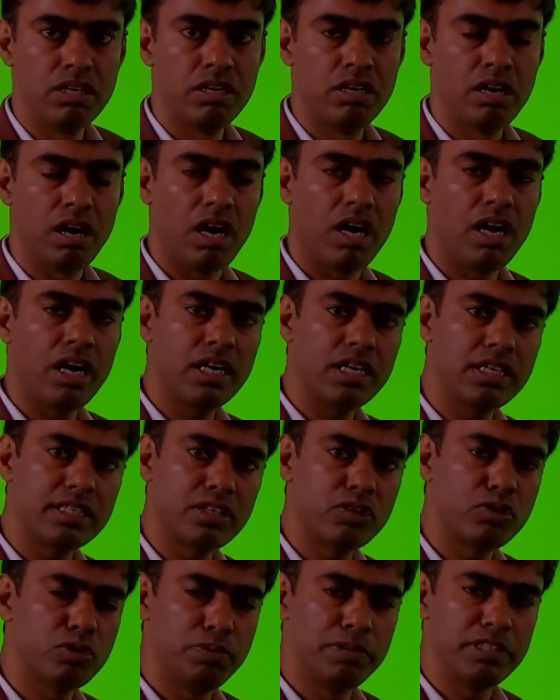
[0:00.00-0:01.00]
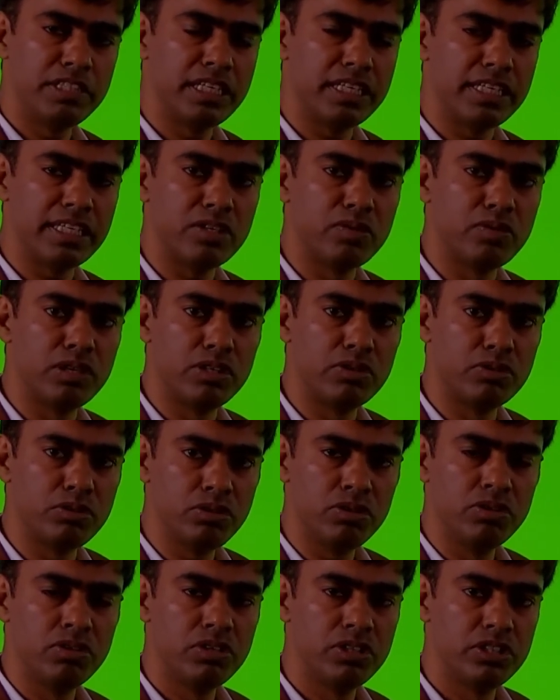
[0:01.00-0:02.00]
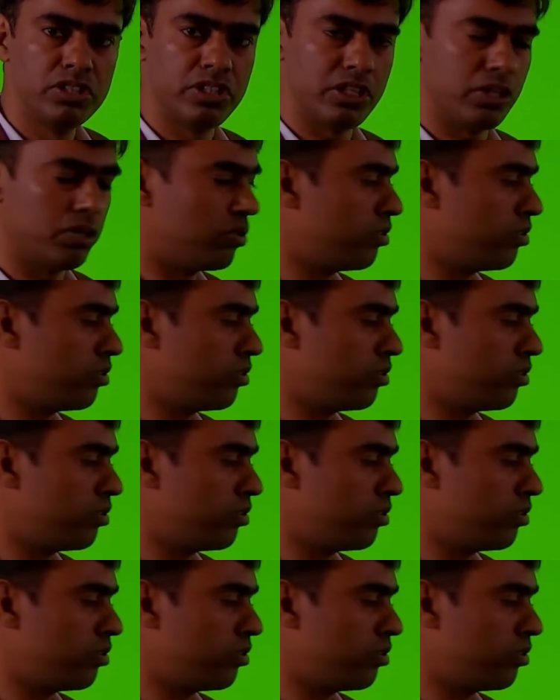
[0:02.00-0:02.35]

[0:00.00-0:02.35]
All other coefficient equal to 0